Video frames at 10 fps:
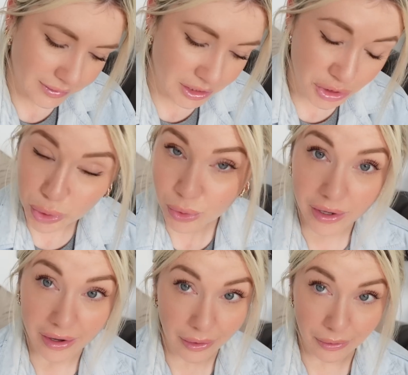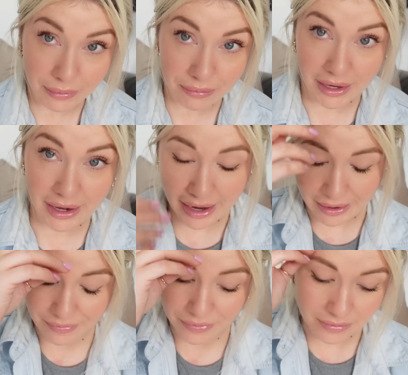The toy aisle in
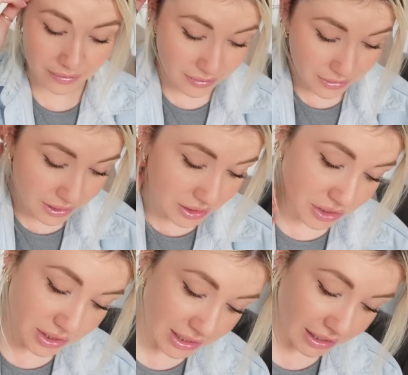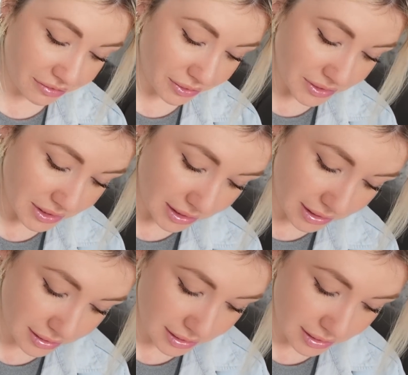B&M is just lethal, isn't it?